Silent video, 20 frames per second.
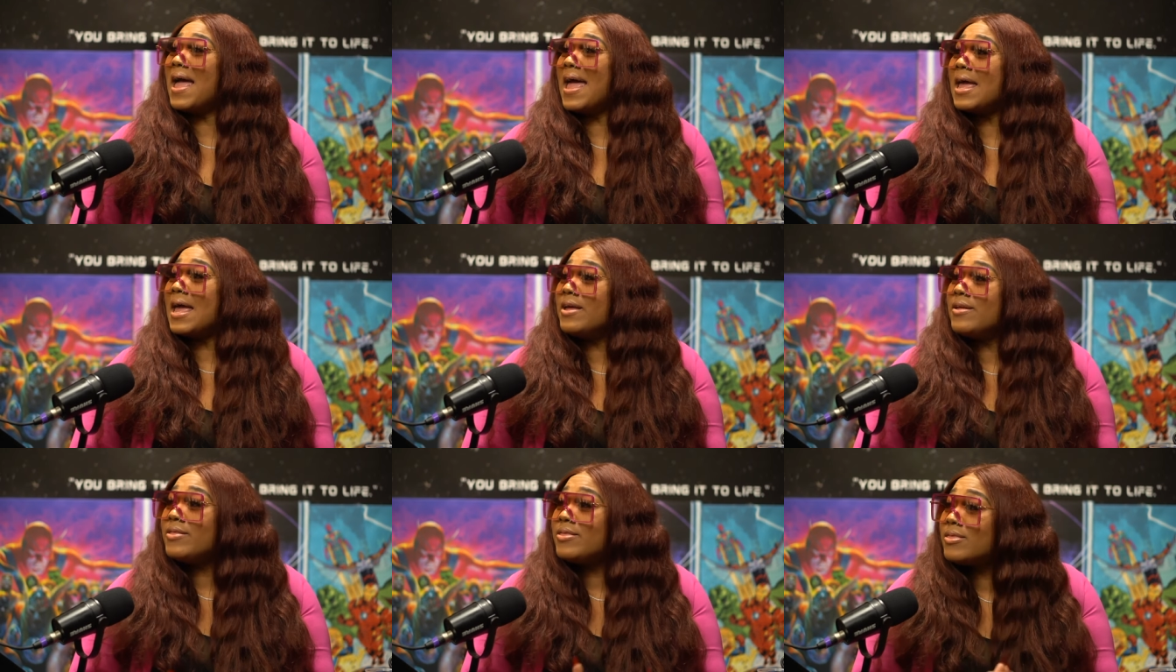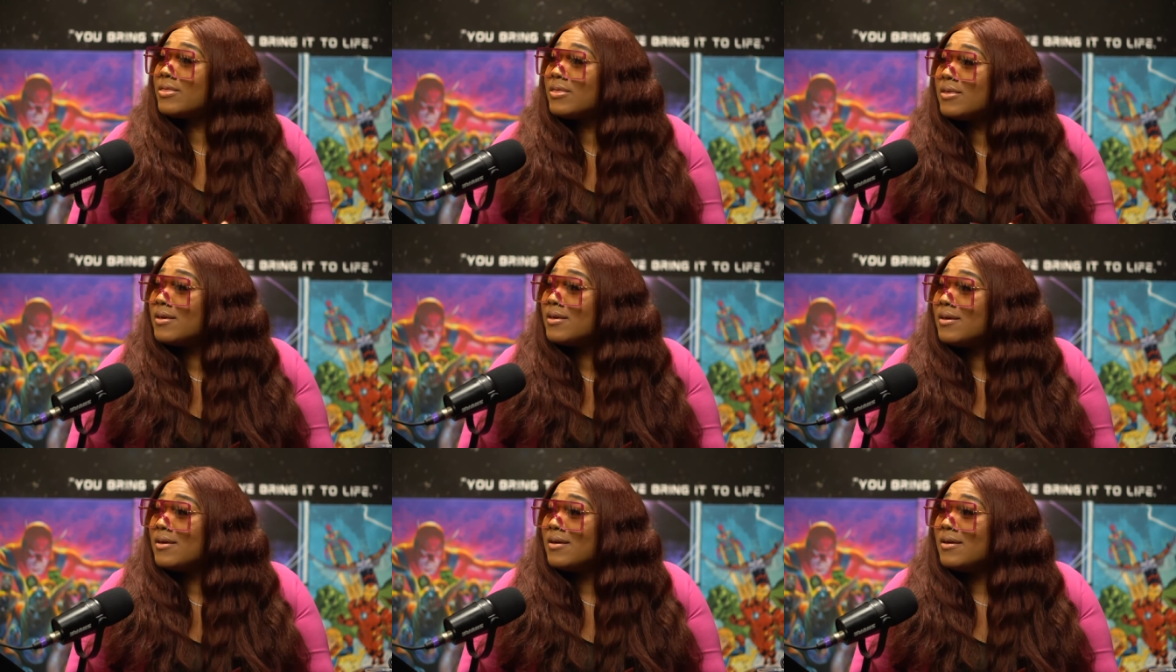eighth.
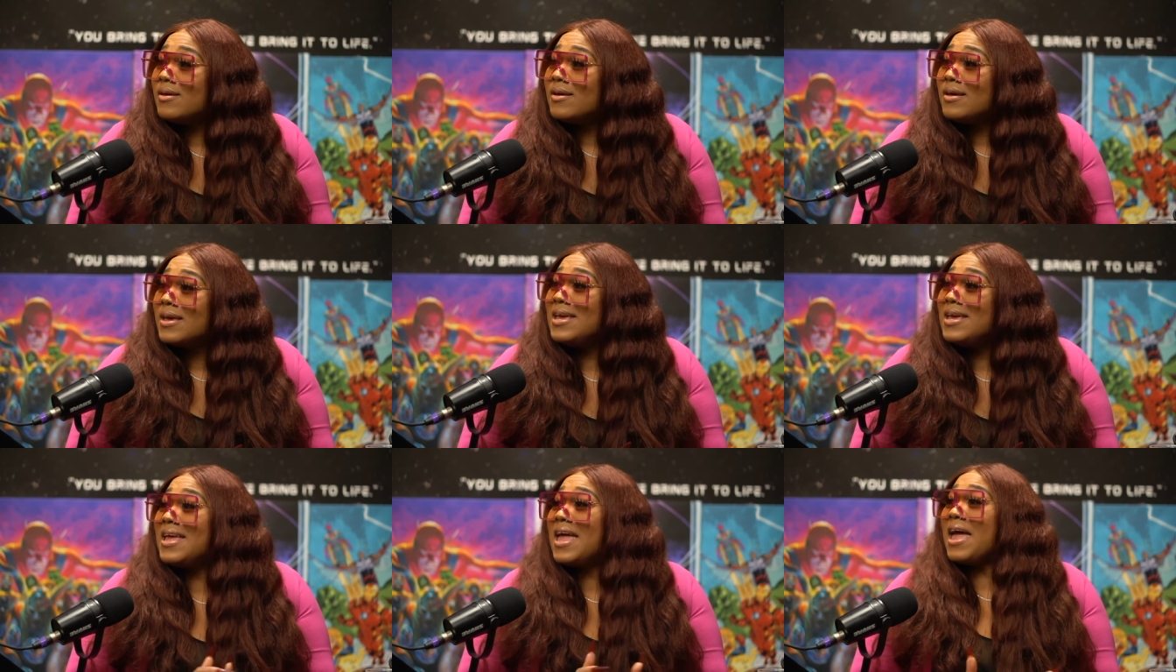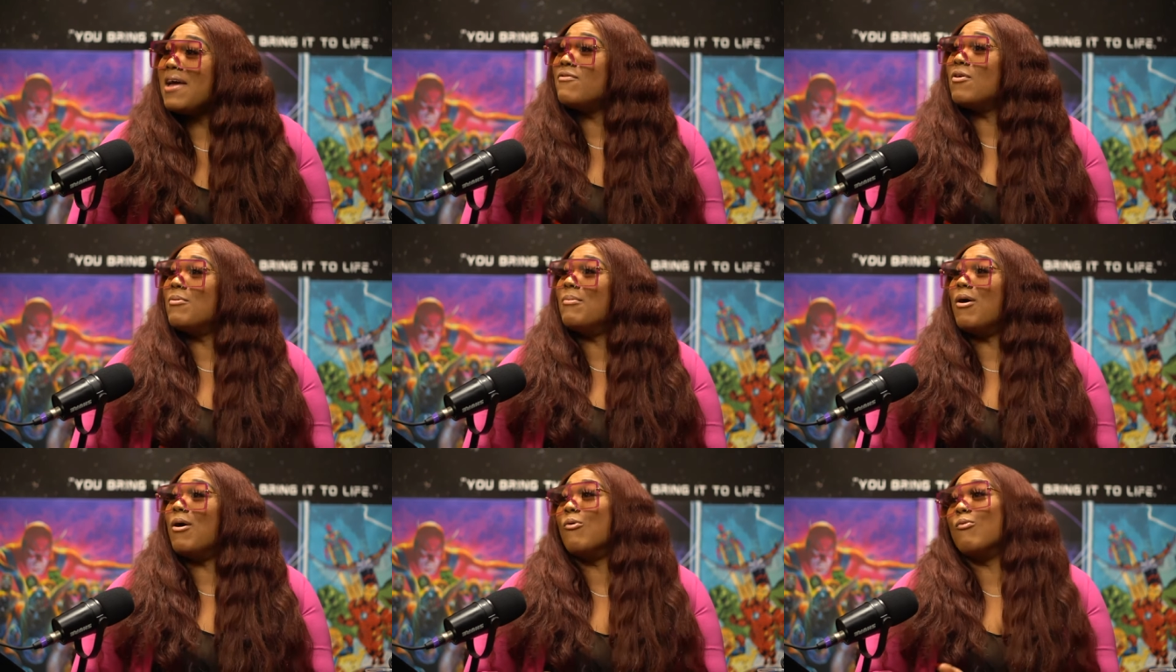He gave
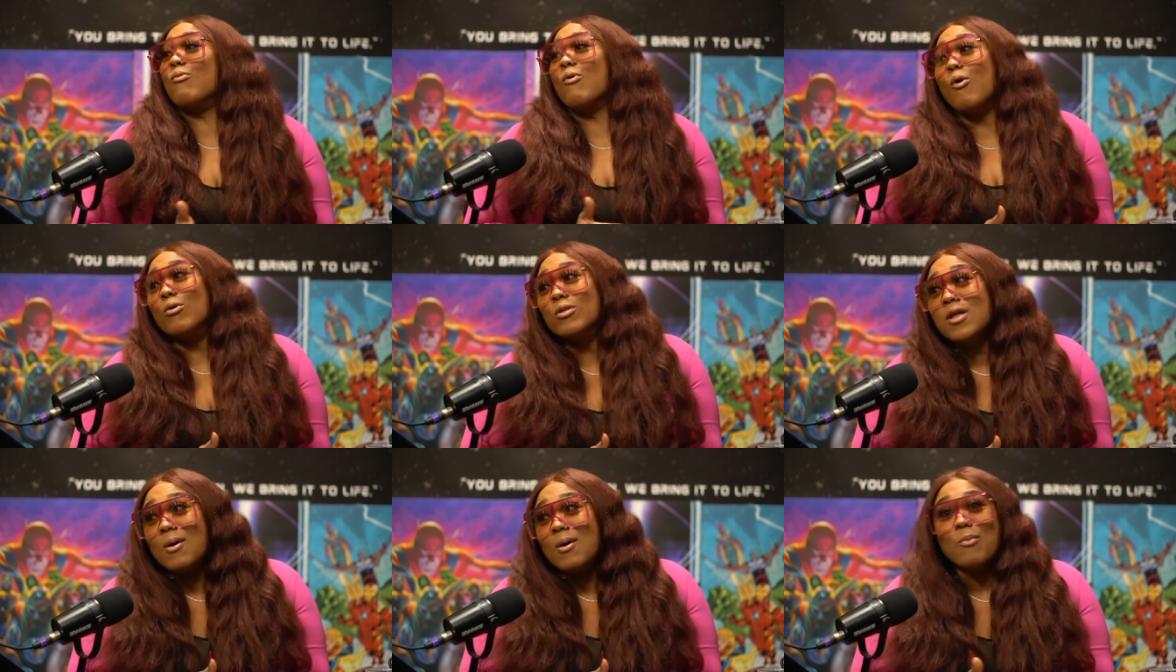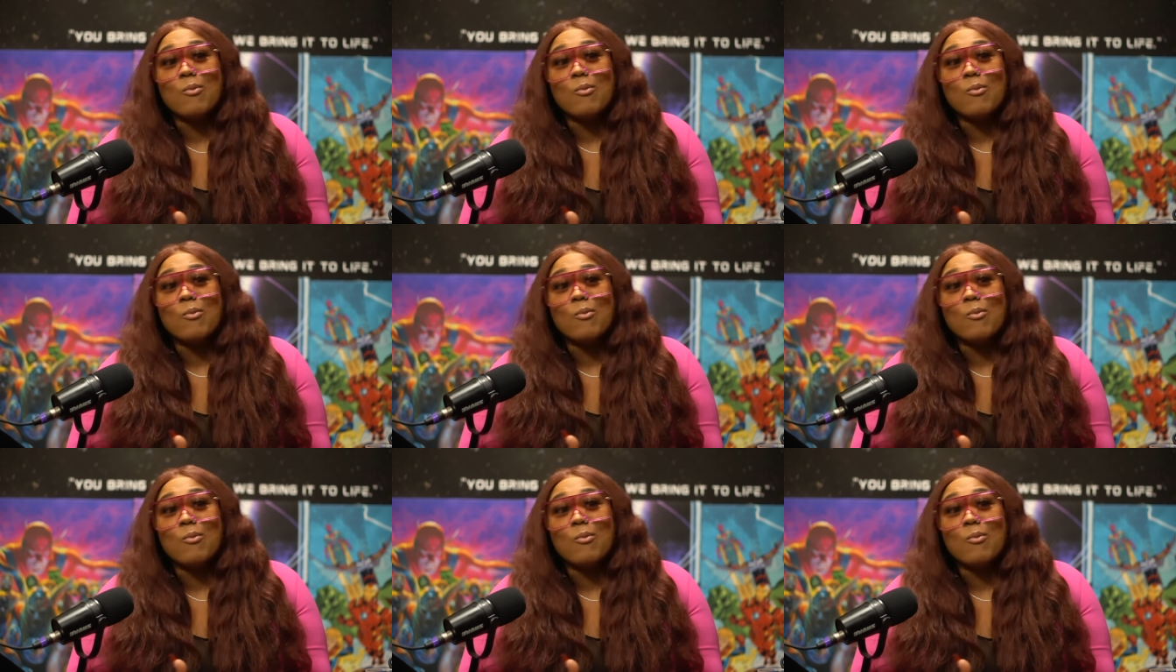him a roll up